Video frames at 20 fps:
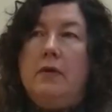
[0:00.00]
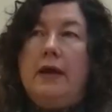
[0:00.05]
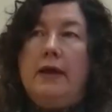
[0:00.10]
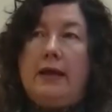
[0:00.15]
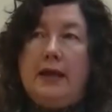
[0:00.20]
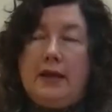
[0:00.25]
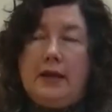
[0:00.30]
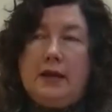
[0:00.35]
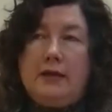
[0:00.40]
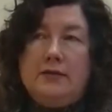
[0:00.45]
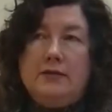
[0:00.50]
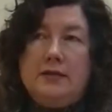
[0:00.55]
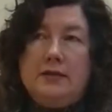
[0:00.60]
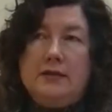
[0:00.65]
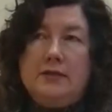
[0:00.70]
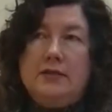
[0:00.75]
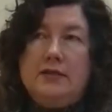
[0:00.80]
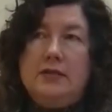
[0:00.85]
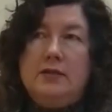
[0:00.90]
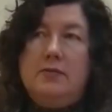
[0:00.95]
again, as
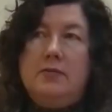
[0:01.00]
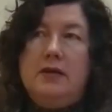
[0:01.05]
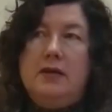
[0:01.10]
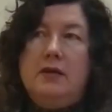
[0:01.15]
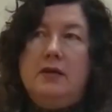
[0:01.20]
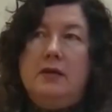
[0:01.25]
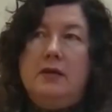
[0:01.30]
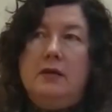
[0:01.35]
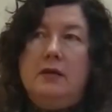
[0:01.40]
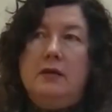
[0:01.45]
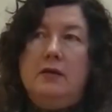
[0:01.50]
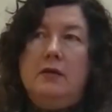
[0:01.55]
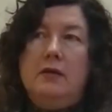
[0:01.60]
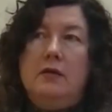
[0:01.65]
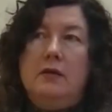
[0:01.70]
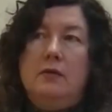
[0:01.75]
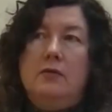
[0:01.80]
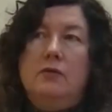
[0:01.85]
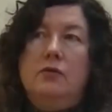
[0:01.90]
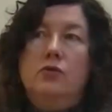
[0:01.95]
I said, making
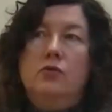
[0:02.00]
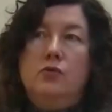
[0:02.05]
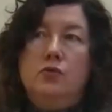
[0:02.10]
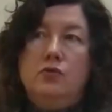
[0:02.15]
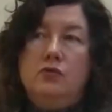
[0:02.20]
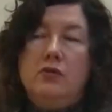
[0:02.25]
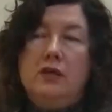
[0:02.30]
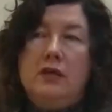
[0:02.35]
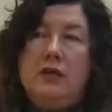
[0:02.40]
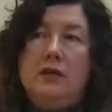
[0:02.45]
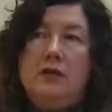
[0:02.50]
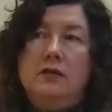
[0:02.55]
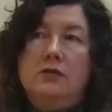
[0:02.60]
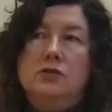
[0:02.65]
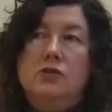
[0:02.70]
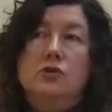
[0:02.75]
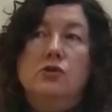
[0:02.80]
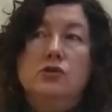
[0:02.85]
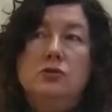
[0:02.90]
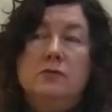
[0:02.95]
new
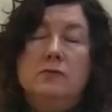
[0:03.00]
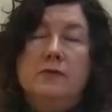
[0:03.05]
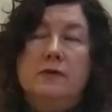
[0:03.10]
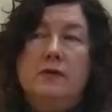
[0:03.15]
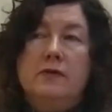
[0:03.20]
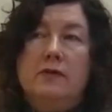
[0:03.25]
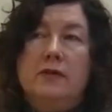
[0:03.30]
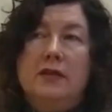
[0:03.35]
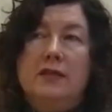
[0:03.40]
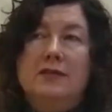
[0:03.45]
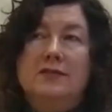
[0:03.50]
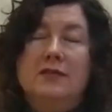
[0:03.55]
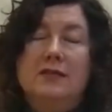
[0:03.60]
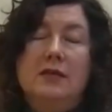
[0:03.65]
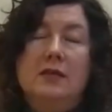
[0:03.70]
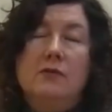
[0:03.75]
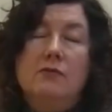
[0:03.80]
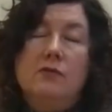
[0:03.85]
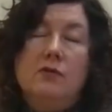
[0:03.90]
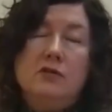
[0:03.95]
things, useful things. The
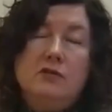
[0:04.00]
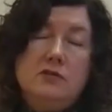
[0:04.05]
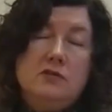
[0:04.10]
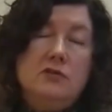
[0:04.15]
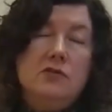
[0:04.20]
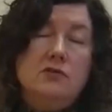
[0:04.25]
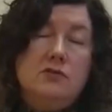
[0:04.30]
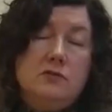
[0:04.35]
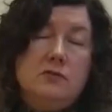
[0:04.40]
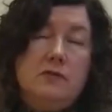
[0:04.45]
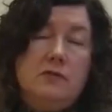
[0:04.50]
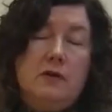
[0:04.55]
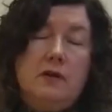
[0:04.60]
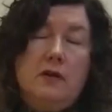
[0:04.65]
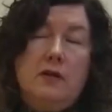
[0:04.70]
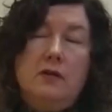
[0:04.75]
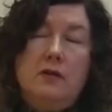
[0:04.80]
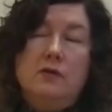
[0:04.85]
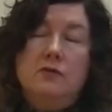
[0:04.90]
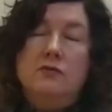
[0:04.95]
key word is
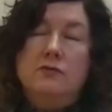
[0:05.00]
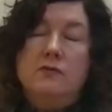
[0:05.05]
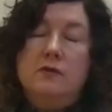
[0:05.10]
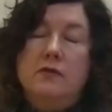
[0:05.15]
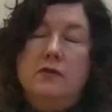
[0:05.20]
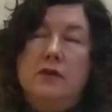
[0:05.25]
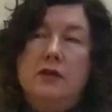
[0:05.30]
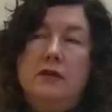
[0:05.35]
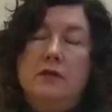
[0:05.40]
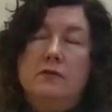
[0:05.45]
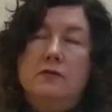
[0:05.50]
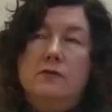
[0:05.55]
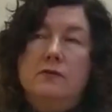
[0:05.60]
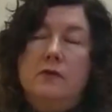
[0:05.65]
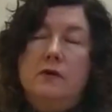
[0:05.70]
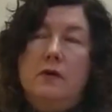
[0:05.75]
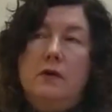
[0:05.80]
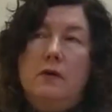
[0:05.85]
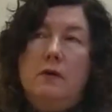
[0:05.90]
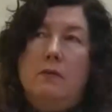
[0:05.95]
useful. Useful things
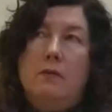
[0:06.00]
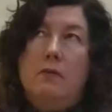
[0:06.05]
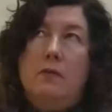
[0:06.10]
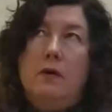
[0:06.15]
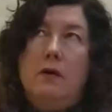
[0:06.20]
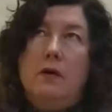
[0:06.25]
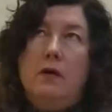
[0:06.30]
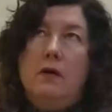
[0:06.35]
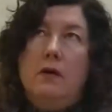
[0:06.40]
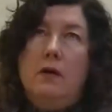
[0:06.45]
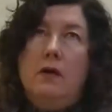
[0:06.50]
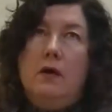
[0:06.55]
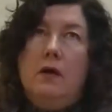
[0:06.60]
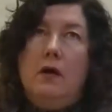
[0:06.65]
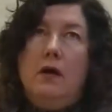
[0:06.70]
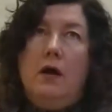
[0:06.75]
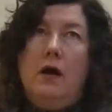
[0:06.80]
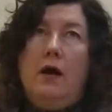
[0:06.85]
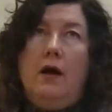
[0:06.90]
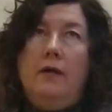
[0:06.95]
from
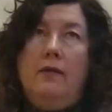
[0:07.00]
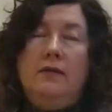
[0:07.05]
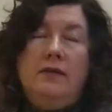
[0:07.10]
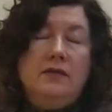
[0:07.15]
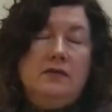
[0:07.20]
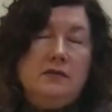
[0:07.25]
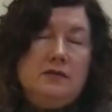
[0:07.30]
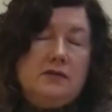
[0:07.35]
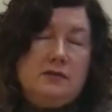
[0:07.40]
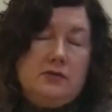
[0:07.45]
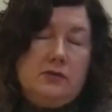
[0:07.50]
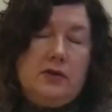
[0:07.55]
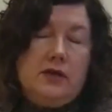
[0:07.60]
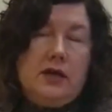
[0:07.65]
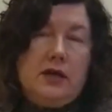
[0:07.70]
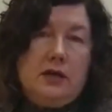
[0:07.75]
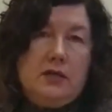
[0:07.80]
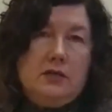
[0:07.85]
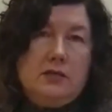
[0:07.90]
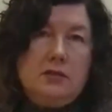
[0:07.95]
unnecessary
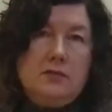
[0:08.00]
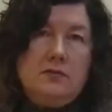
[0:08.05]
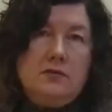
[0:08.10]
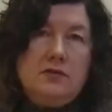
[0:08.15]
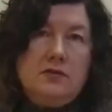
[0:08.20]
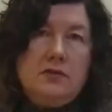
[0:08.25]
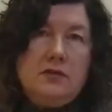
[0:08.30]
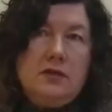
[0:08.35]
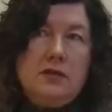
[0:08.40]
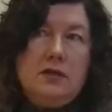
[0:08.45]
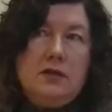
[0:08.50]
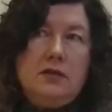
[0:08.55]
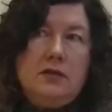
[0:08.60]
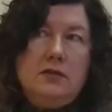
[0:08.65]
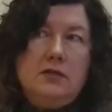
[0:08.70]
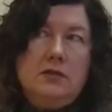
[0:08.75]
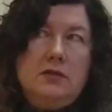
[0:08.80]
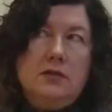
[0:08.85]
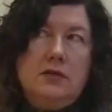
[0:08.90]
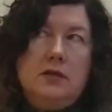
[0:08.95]
items,
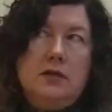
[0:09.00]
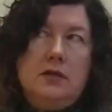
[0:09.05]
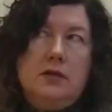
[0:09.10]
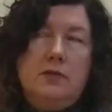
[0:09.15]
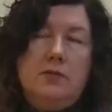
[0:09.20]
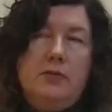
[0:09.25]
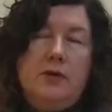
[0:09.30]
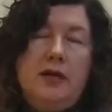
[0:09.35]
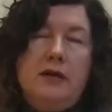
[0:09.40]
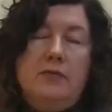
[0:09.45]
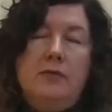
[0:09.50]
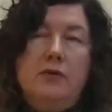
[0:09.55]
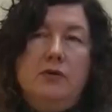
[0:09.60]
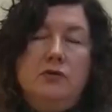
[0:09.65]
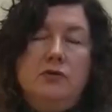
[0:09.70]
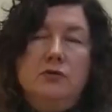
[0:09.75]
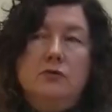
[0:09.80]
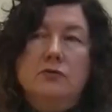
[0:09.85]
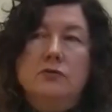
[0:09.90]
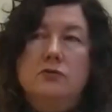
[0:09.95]
and here
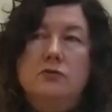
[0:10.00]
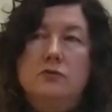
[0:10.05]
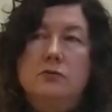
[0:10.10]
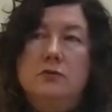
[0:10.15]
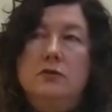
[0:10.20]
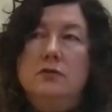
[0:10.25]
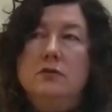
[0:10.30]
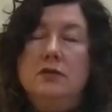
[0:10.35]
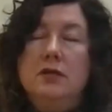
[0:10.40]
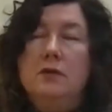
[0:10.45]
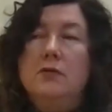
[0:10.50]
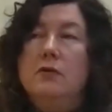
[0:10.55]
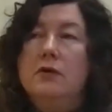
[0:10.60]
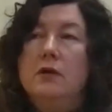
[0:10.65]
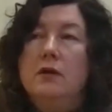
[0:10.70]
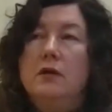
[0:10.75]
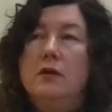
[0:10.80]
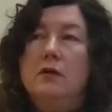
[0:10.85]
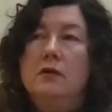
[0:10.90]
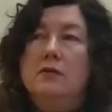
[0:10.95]
primary school students are
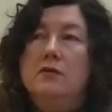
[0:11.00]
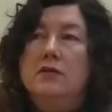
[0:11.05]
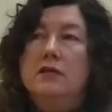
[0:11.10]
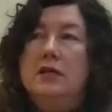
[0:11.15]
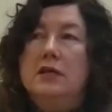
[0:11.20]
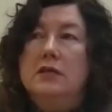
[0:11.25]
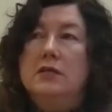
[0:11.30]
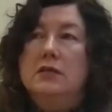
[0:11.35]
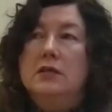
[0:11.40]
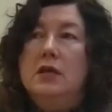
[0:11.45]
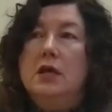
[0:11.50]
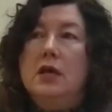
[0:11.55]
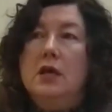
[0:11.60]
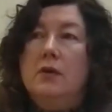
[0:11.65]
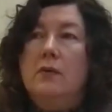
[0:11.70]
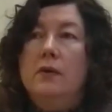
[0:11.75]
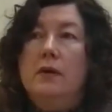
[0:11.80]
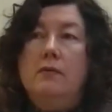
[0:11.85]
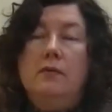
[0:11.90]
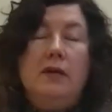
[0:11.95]
working on that, and
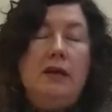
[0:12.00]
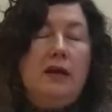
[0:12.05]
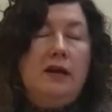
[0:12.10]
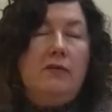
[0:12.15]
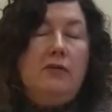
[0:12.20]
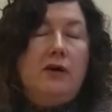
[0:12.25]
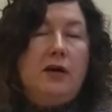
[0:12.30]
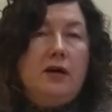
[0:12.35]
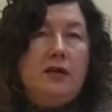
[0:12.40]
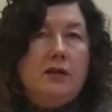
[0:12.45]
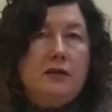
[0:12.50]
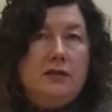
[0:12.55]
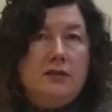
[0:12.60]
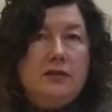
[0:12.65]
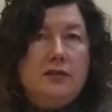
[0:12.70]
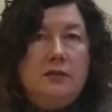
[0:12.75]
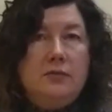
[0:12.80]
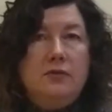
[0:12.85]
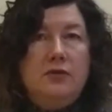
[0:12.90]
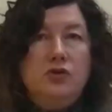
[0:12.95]
we even have had
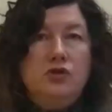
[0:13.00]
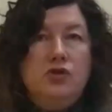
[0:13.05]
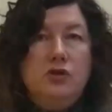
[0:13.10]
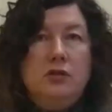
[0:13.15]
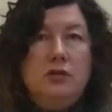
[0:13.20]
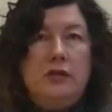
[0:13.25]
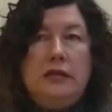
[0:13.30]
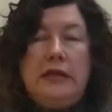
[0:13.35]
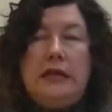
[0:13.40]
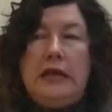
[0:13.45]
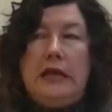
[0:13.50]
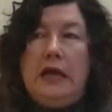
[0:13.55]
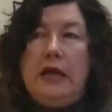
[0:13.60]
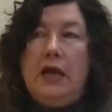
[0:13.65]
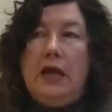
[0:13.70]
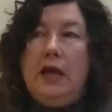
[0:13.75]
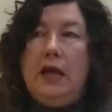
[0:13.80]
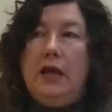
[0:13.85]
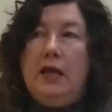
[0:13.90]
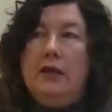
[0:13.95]
exhibition,
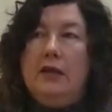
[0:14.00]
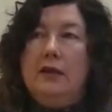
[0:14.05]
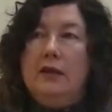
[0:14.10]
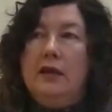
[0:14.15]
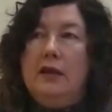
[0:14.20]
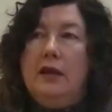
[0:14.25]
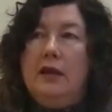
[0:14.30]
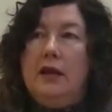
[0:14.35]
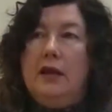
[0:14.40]
and